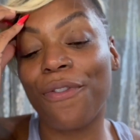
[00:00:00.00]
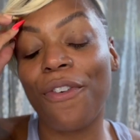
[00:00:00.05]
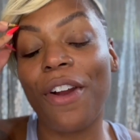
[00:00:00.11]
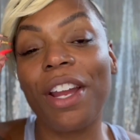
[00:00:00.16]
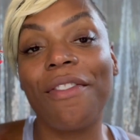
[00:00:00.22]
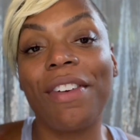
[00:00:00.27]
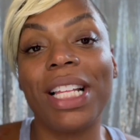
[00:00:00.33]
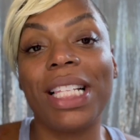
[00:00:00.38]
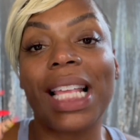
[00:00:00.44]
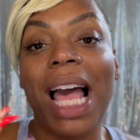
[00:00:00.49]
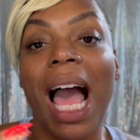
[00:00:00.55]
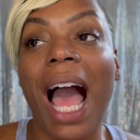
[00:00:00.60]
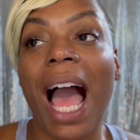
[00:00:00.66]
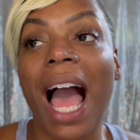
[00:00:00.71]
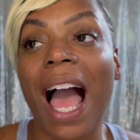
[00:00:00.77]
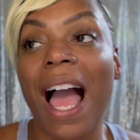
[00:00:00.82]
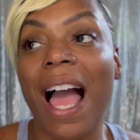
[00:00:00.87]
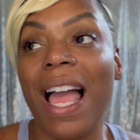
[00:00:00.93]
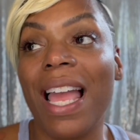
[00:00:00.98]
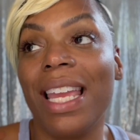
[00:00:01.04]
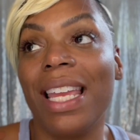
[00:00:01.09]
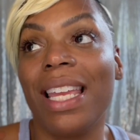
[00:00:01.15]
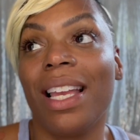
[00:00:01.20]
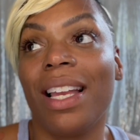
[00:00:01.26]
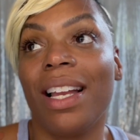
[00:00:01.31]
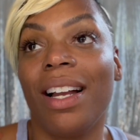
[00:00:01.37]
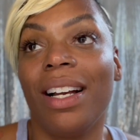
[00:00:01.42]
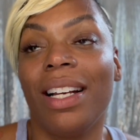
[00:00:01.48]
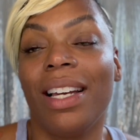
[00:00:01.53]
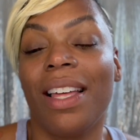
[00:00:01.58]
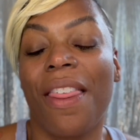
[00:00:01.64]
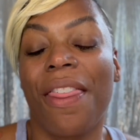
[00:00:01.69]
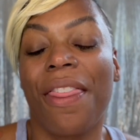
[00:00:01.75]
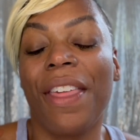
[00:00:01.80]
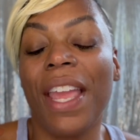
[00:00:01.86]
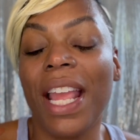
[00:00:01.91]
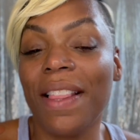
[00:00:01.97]
fragrance, I
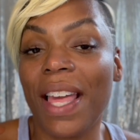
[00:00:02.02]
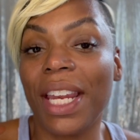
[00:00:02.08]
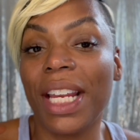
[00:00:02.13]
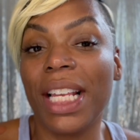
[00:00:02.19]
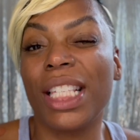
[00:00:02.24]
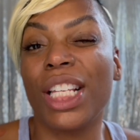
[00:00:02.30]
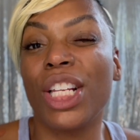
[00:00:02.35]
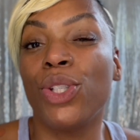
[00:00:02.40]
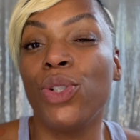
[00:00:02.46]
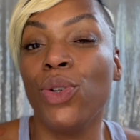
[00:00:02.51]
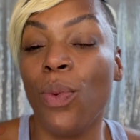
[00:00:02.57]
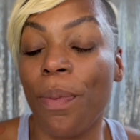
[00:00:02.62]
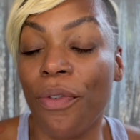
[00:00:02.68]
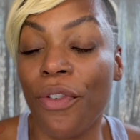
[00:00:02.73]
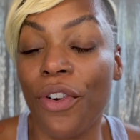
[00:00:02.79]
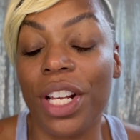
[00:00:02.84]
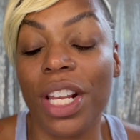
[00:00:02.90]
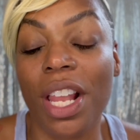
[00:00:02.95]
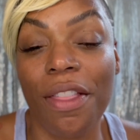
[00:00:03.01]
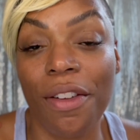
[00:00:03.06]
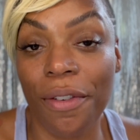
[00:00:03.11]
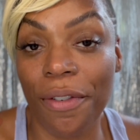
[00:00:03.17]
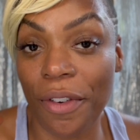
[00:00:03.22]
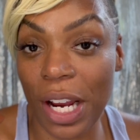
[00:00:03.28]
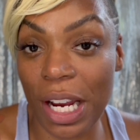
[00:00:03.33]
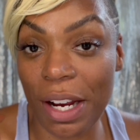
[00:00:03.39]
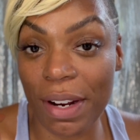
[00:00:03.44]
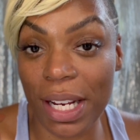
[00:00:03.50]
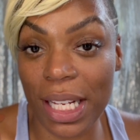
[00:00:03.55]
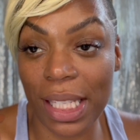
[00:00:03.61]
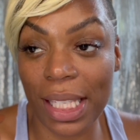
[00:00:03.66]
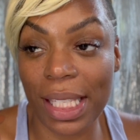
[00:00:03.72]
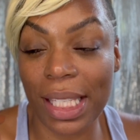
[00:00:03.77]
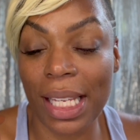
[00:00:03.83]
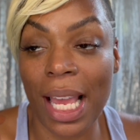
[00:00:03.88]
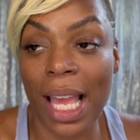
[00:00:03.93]
think that is a dupe for another fragrance.